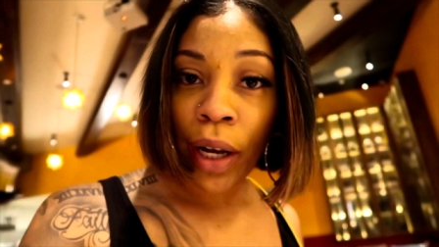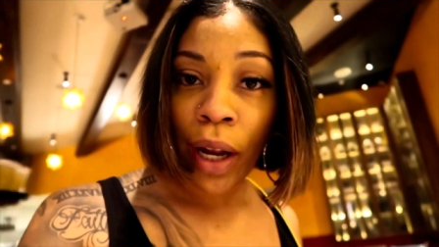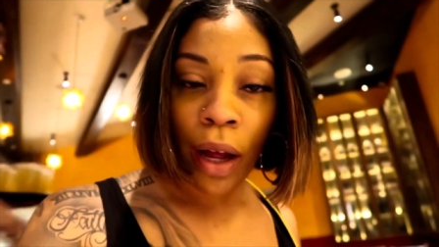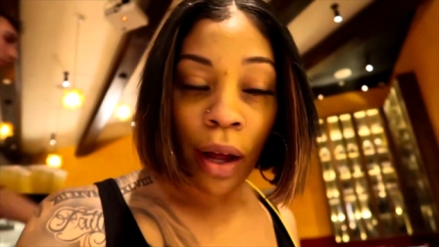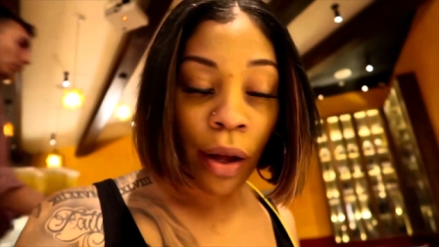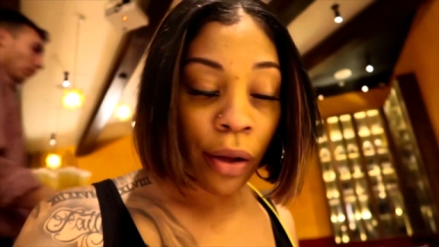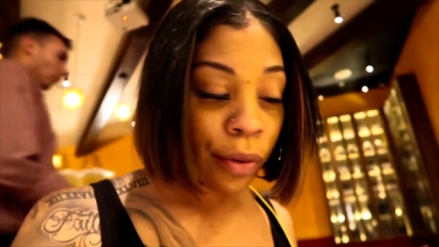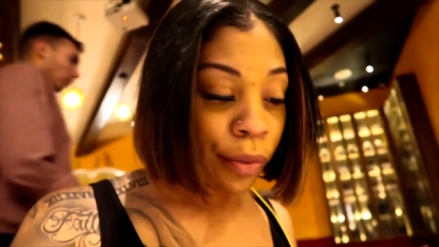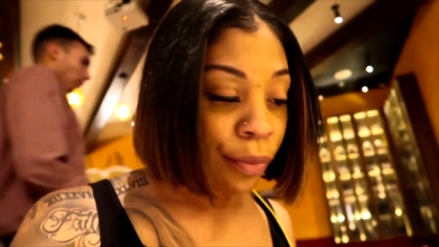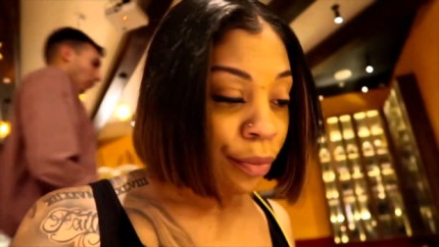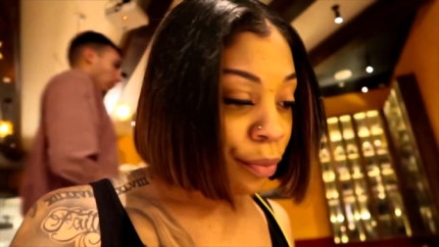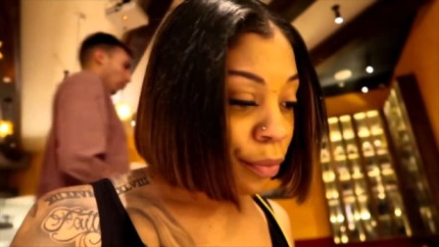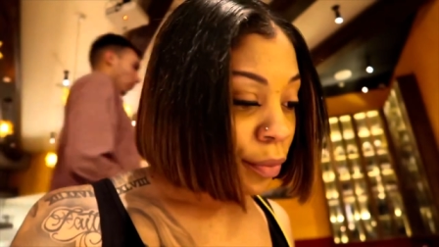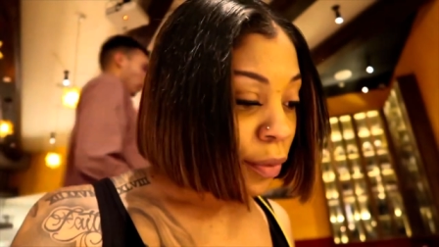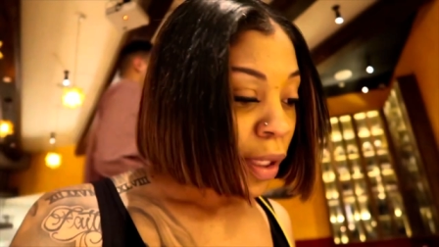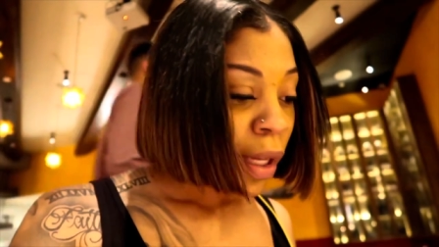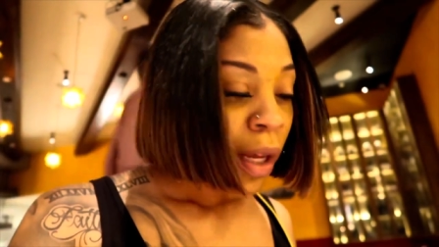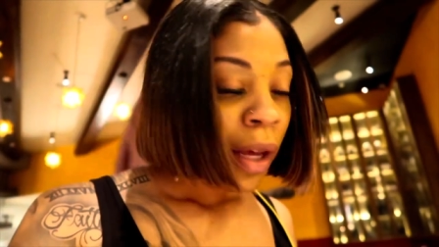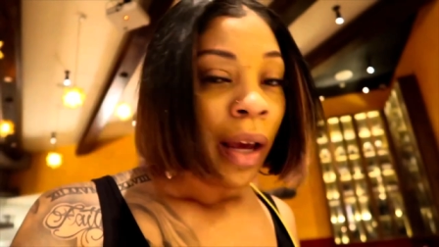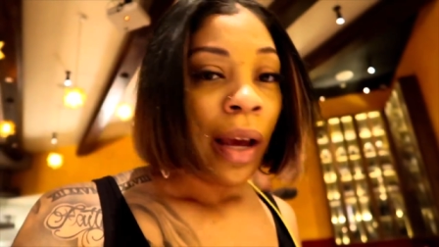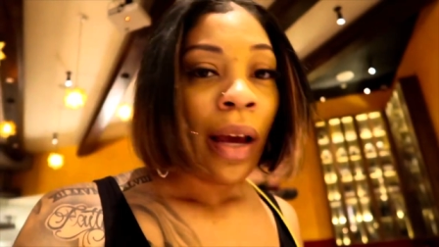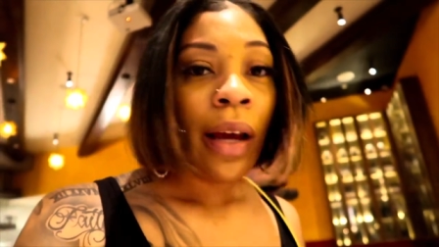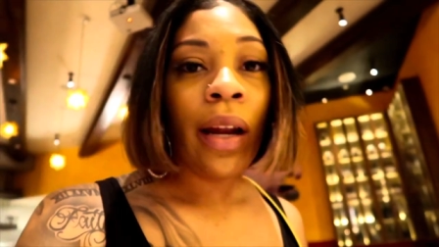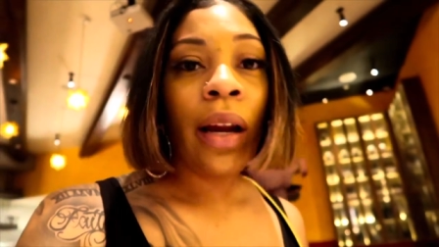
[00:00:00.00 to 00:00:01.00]
now.
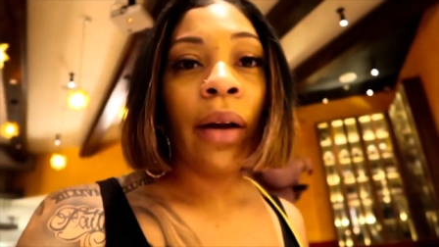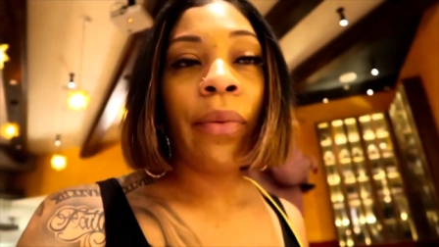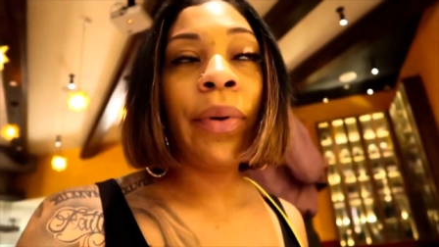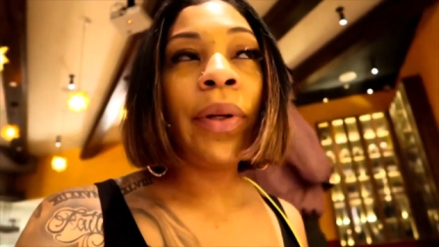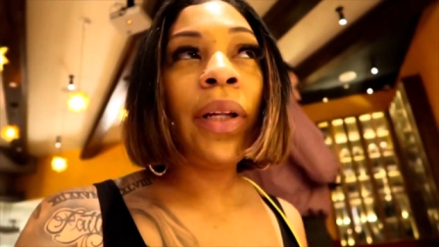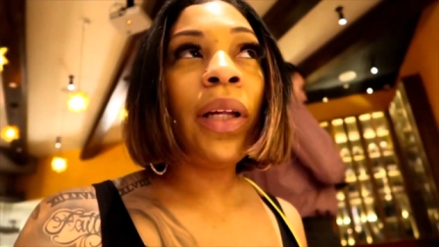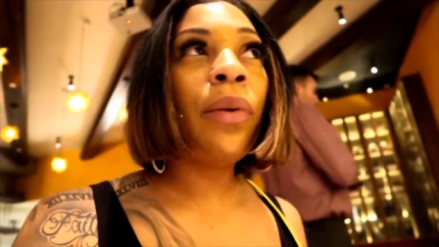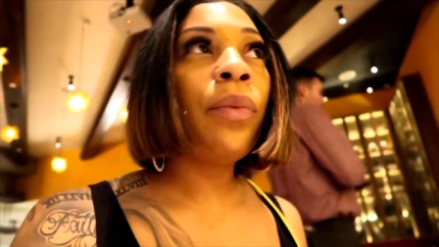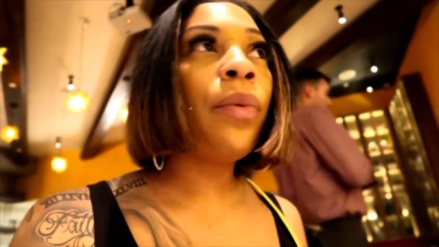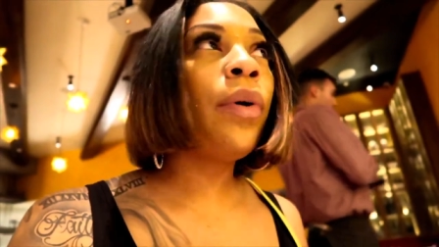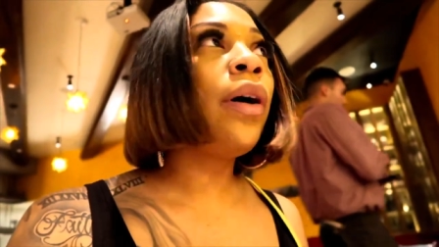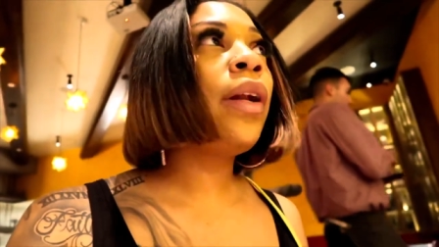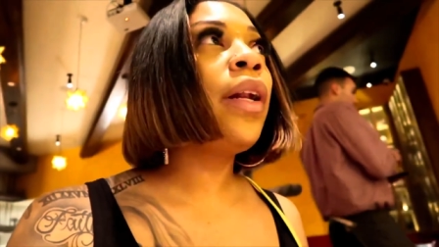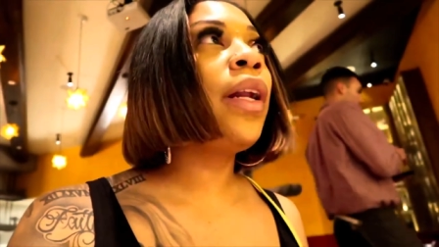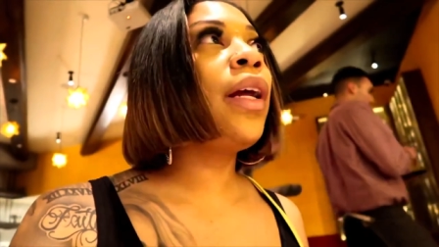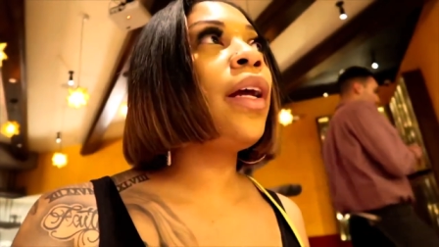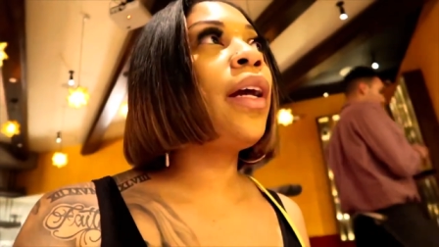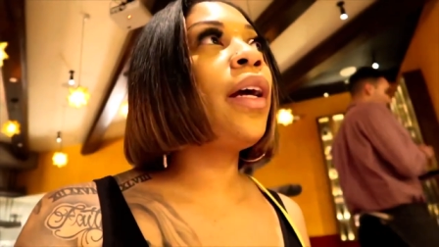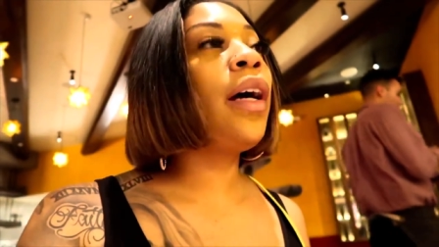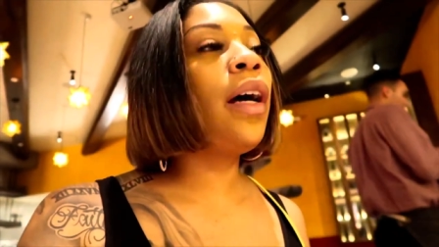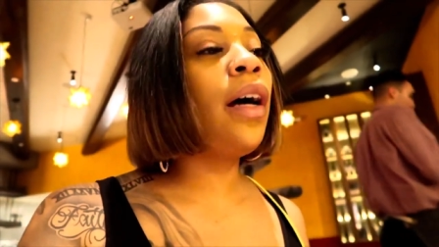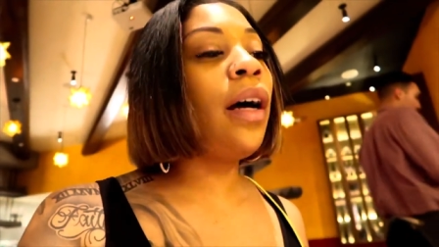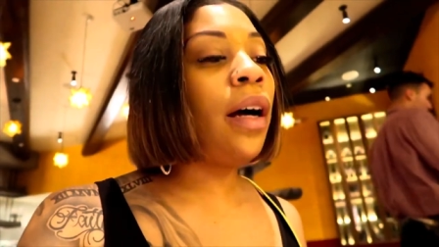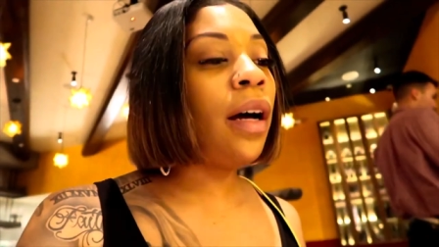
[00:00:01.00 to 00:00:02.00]
And I really
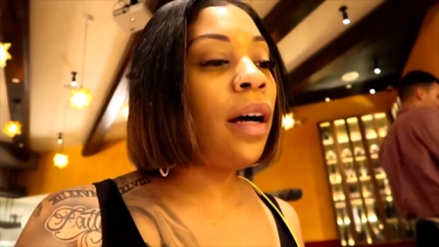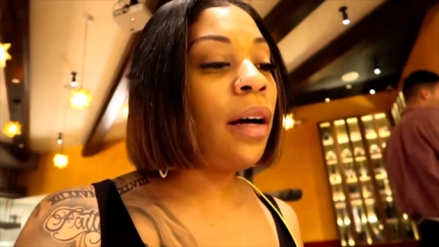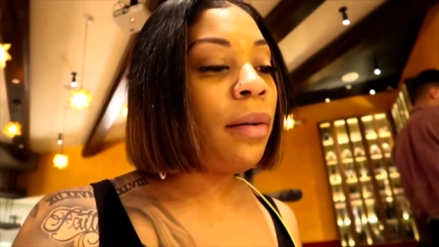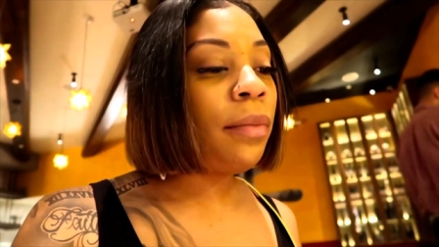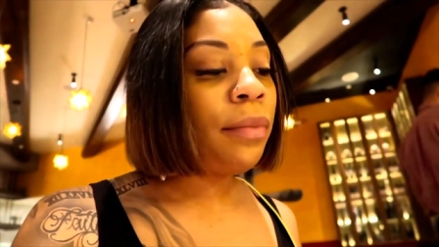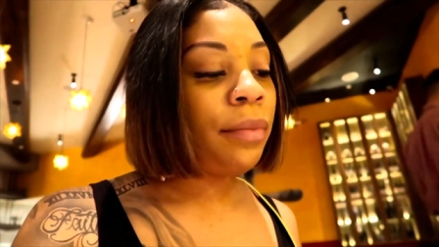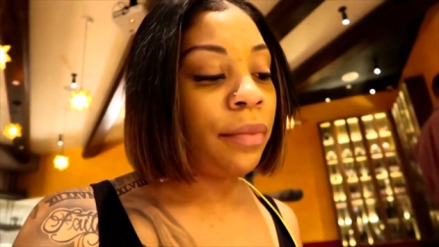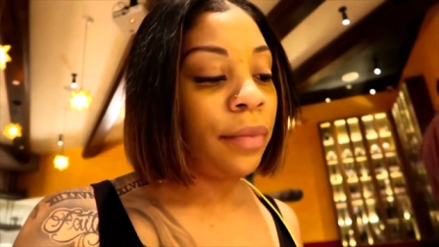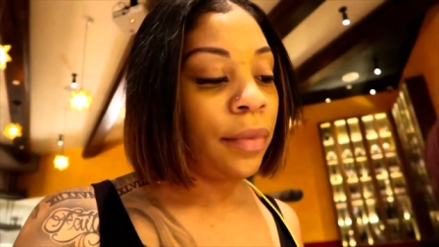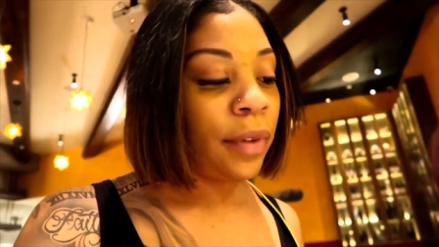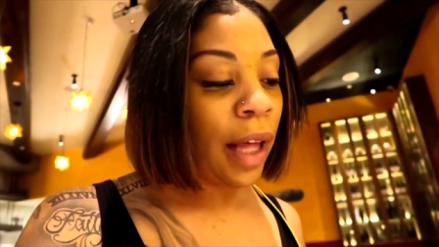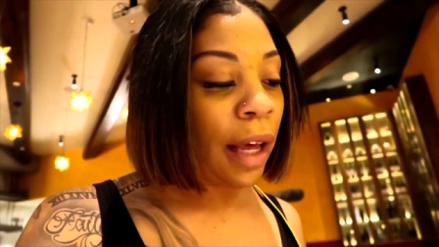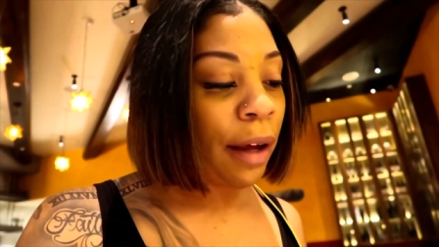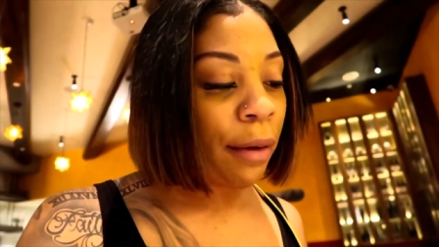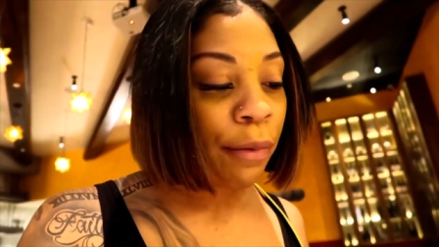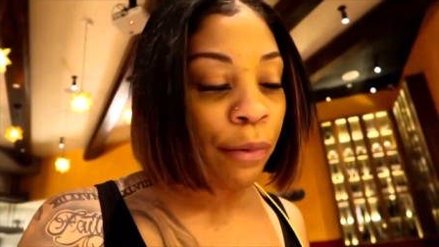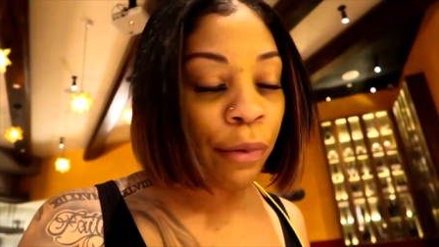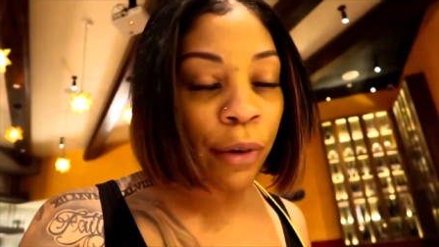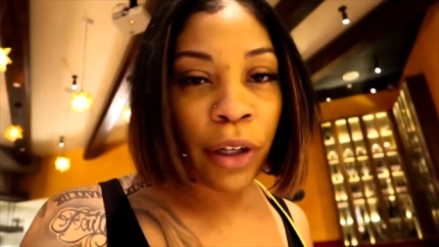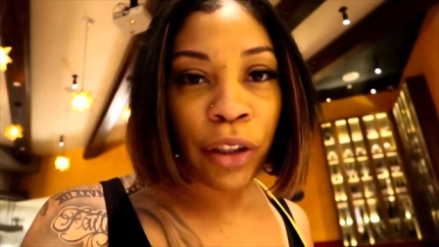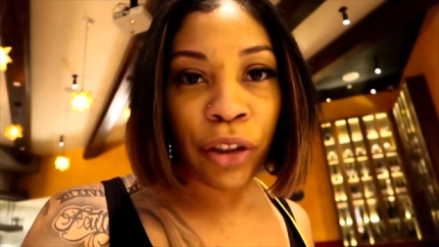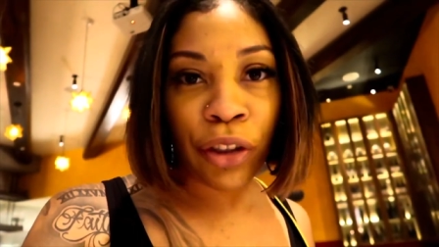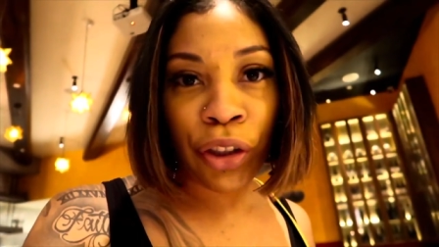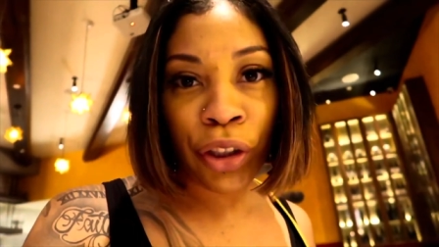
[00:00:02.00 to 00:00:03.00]
wanted um, like
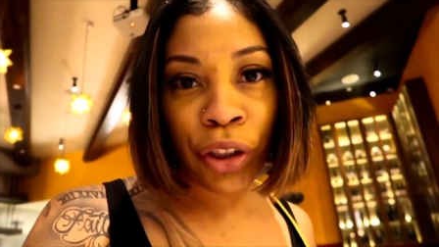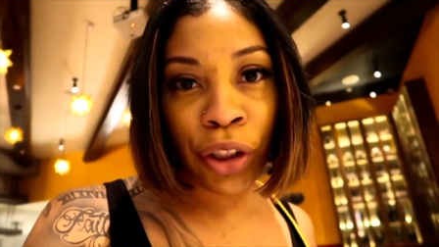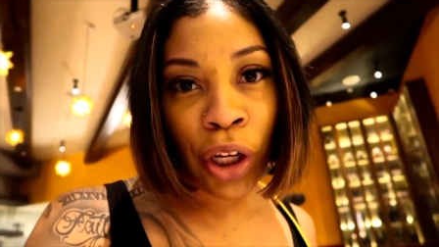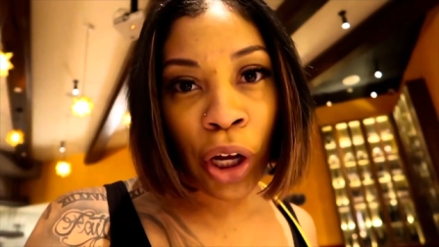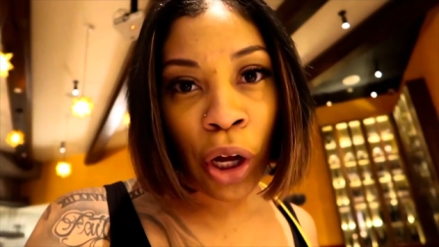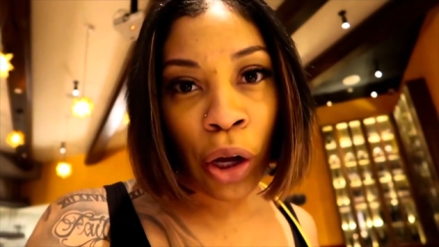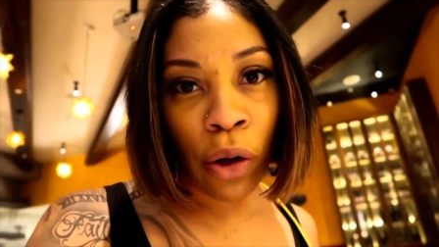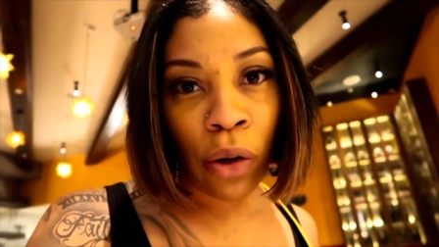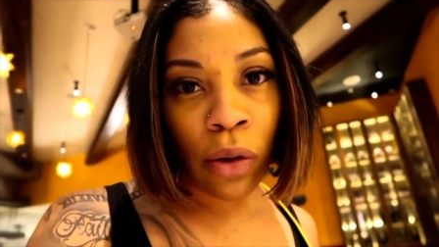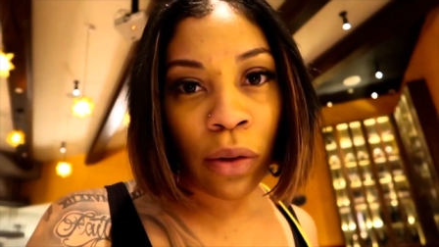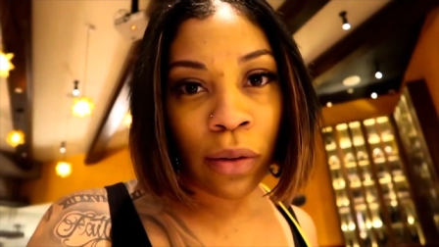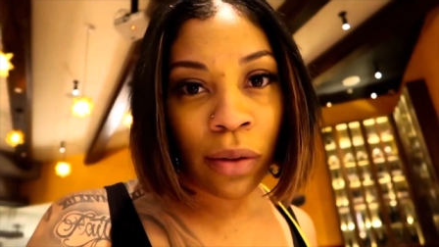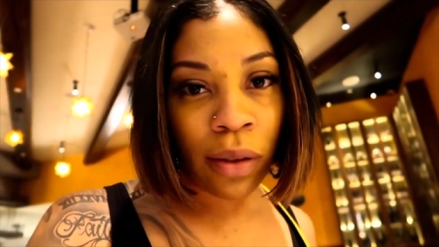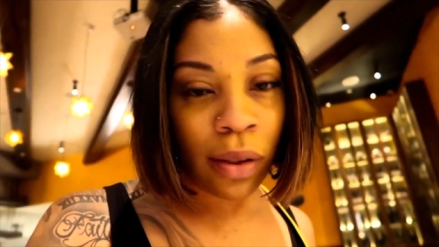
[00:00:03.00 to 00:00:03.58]
French toast.